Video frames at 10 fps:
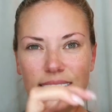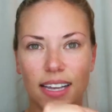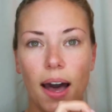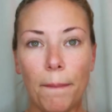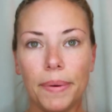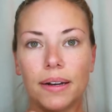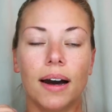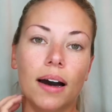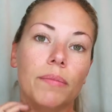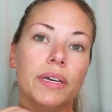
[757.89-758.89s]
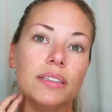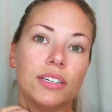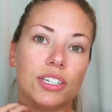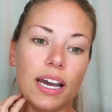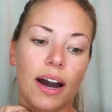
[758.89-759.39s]
up in the
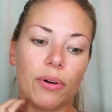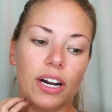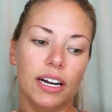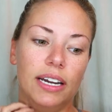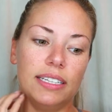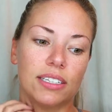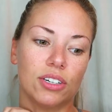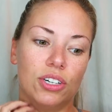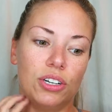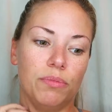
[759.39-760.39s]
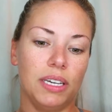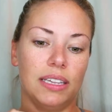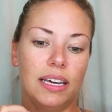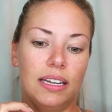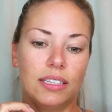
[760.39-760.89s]
shower, it could
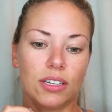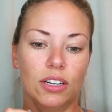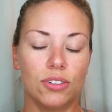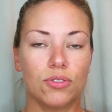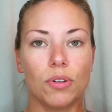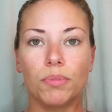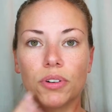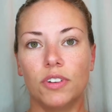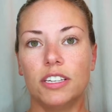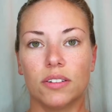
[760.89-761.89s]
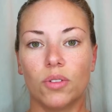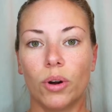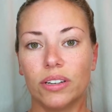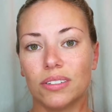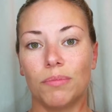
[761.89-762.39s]
mean that it's gonna strip your face of
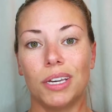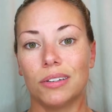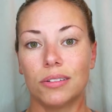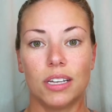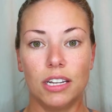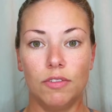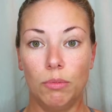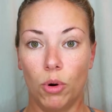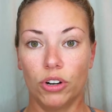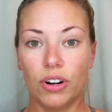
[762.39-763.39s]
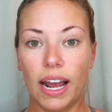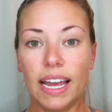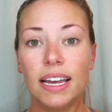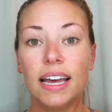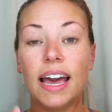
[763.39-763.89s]
oils and make your skin even more
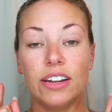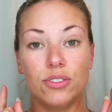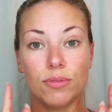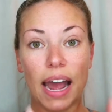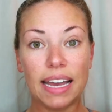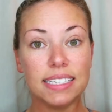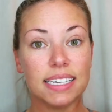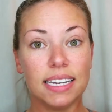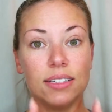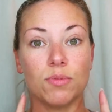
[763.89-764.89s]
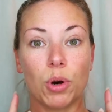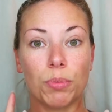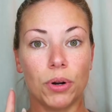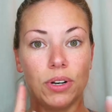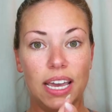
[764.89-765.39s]
dry, and dry skin is more
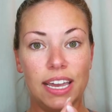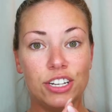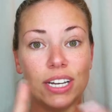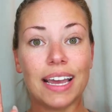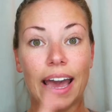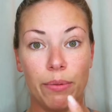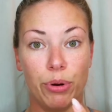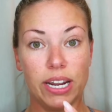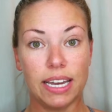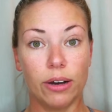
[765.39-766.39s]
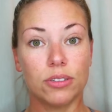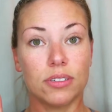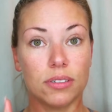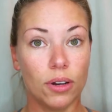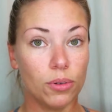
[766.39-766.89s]
prone to aging and breakouts.
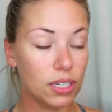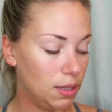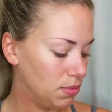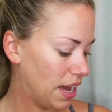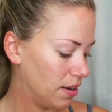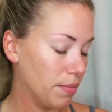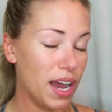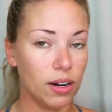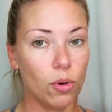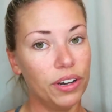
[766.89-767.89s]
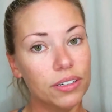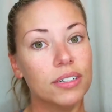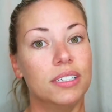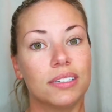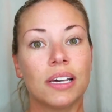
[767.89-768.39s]
So keep that in mind. Oil
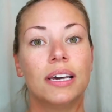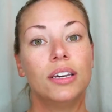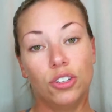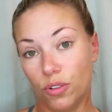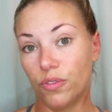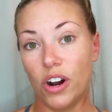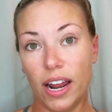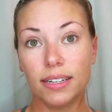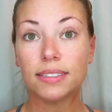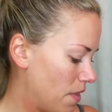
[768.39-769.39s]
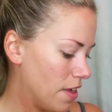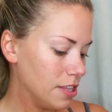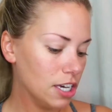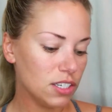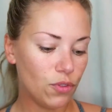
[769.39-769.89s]
is your friend. And then
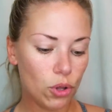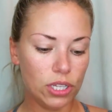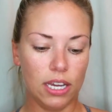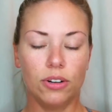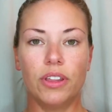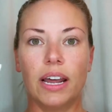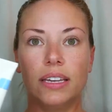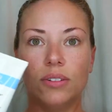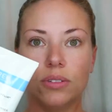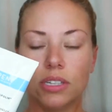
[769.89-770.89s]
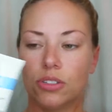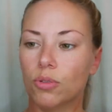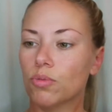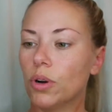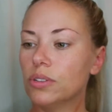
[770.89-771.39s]
the exfoliator that I use is
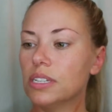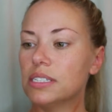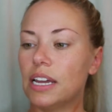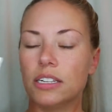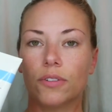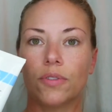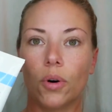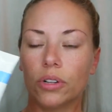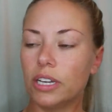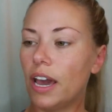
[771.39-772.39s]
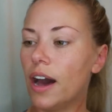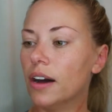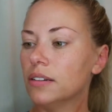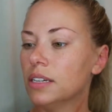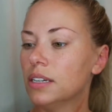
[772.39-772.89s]
the Rosa Folia